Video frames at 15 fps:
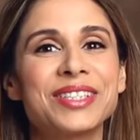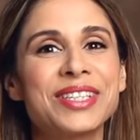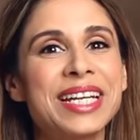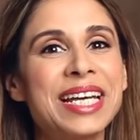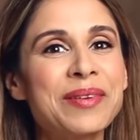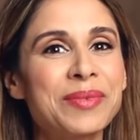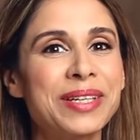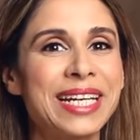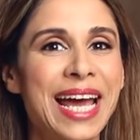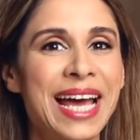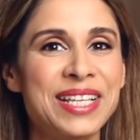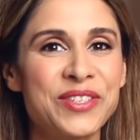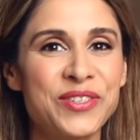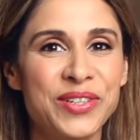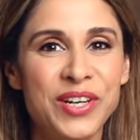Today I'm going to
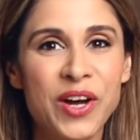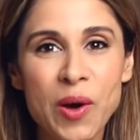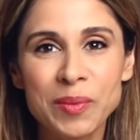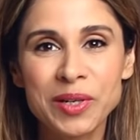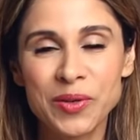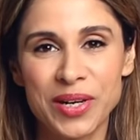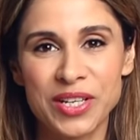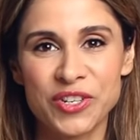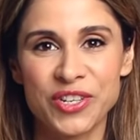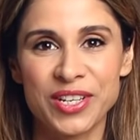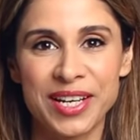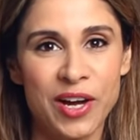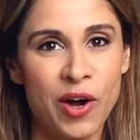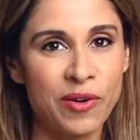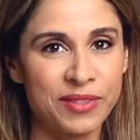answer a common question
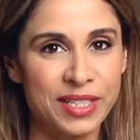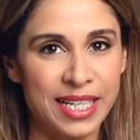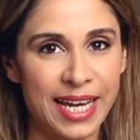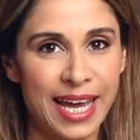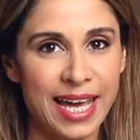I often